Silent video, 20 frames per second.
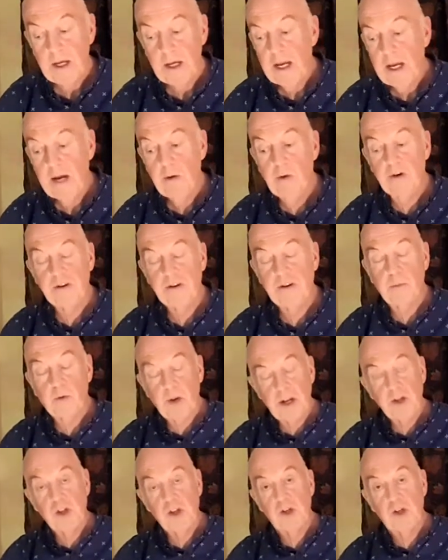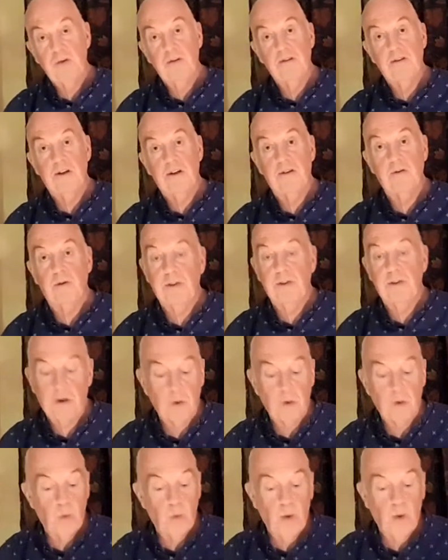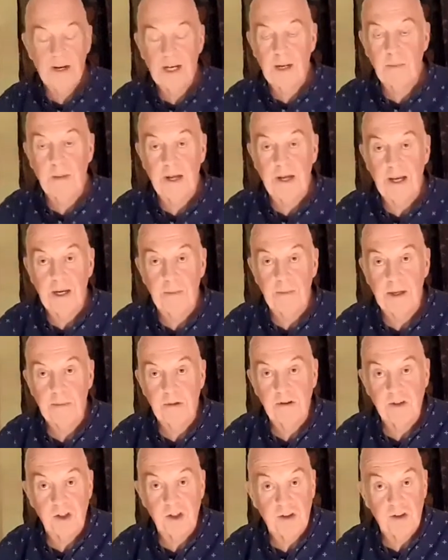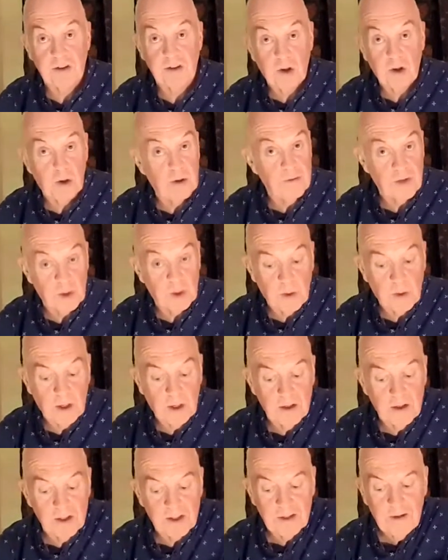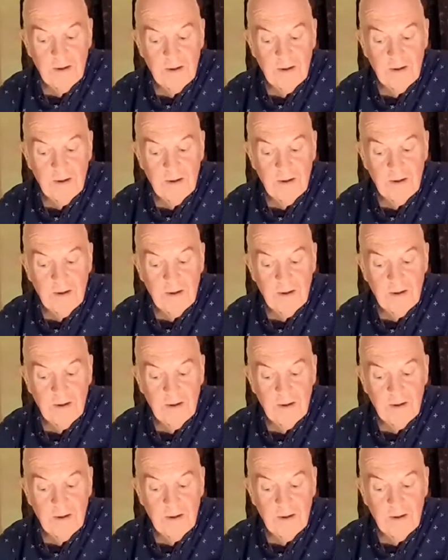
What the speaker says: He wrote some great tunes that are widely played by musicians all over the world.